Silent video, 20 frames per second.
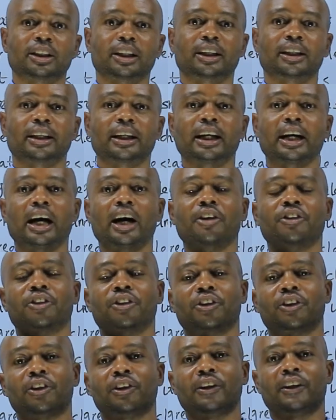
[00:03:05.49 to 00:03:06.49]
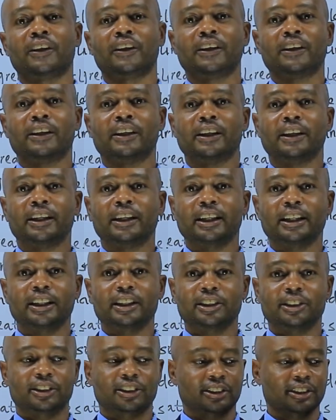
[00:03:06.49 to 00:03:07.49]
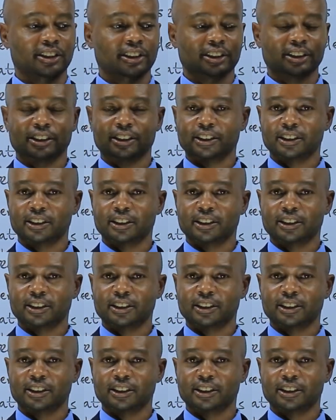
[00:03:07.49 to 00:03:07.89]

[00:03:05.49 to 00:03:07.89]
that the Earth is